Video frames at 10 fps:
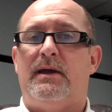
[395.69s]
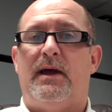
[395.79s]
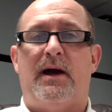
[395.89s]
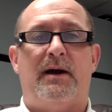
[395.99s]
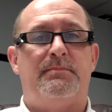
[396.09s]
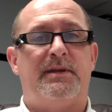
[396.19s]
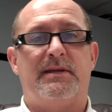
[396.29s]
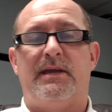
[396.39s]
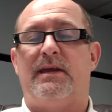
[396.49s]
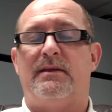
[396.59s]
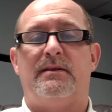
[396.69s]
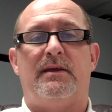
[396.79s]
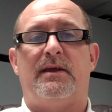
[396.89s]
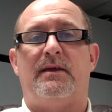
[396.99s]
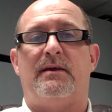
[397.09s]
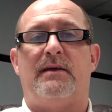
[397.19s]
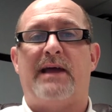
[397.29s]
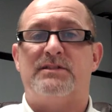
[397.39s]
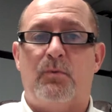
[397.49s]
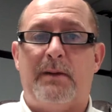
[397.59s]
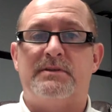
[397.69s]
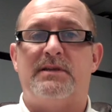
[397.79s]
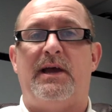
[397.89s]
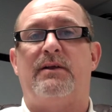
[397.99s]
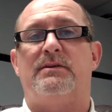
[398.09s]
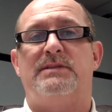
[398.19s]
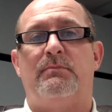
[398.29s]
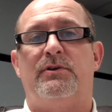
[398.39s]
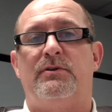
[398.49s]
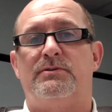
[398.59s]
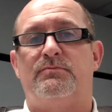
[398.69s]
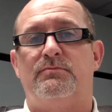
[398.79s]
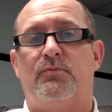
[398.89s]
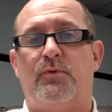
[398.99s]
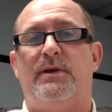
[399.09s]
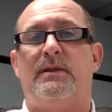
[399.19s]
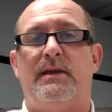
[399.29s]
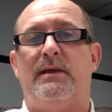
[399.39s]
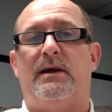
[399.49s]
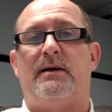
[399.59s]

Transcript: But again, as a web designer or someone who's really